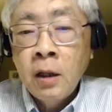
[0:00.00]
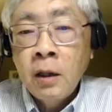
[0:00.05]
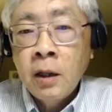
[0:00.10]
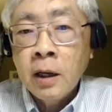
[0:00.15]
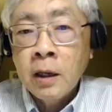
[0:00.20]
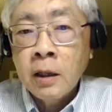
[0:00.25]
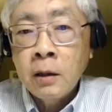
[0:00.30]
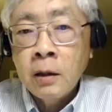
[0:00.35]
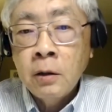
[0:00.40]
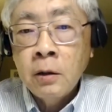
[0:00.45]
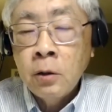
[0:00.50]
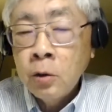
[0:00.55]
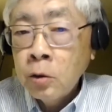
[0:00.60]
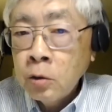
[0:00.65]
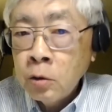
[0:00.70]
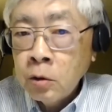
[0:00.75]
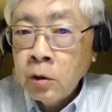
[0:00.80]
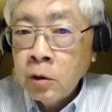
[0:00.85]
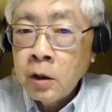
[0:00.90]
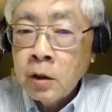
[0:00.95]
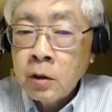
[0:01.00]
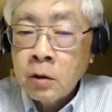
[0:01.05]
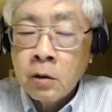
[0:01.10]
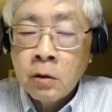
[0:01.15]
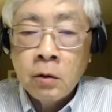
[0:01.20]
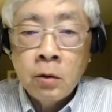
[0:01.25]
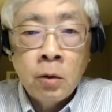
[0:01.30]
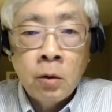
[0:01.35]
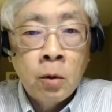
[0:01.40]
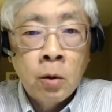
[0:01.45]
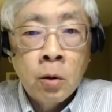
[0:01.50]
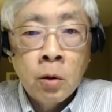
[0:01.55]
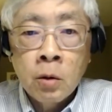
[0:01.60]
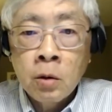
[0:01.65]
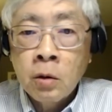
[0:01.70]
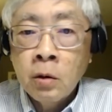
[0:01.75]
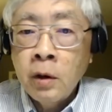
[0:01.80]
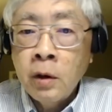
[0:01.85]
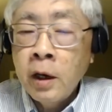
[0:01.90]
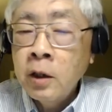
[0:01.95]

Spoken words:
like Lunar New Year or